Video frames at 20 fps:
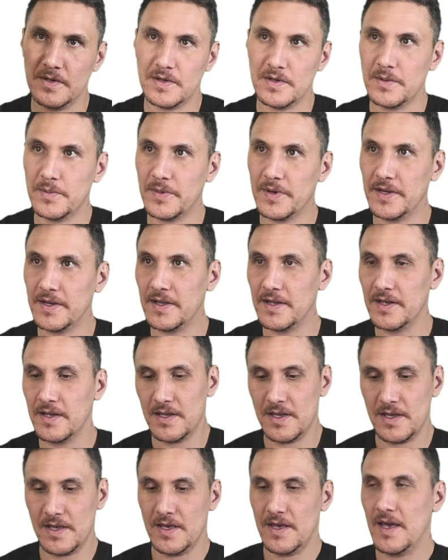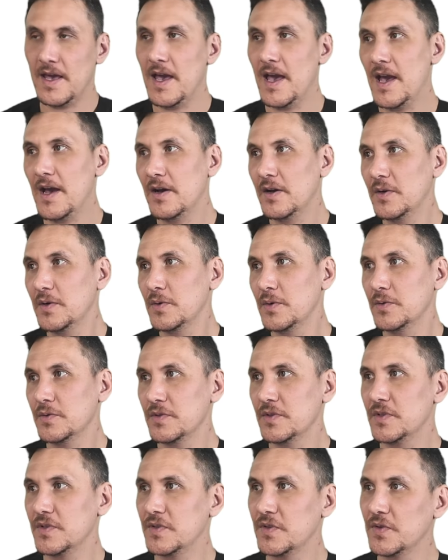Wait, how
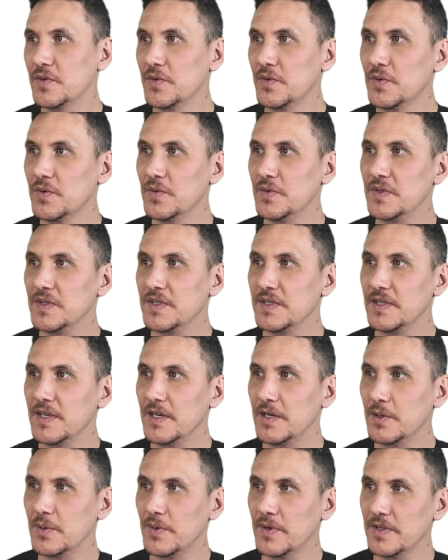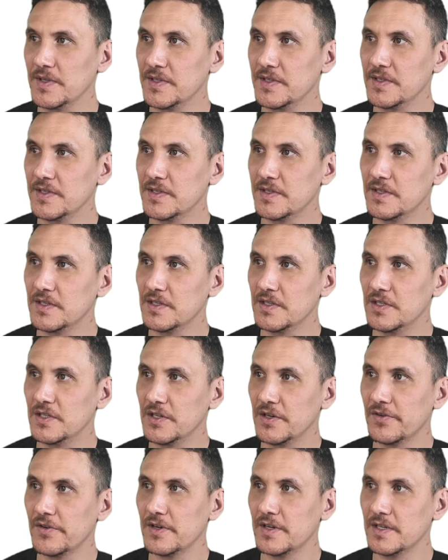to sequence
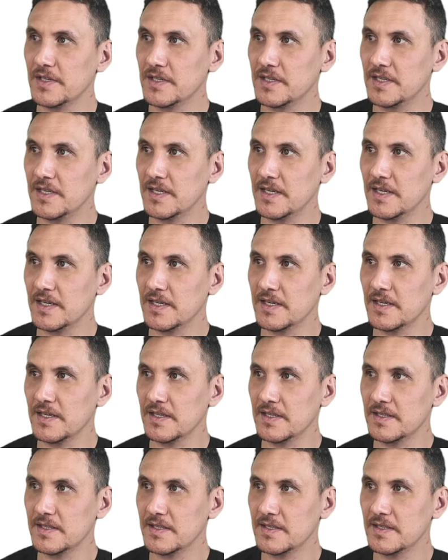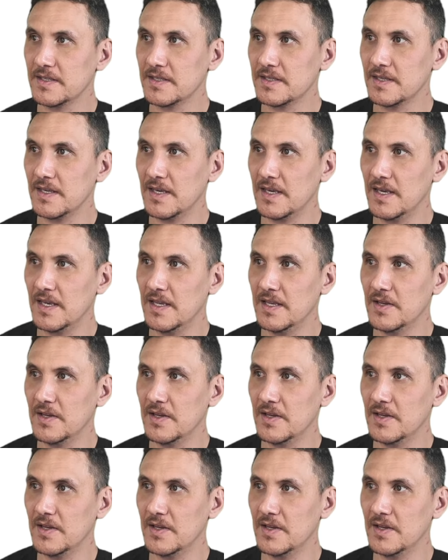Jira tickets in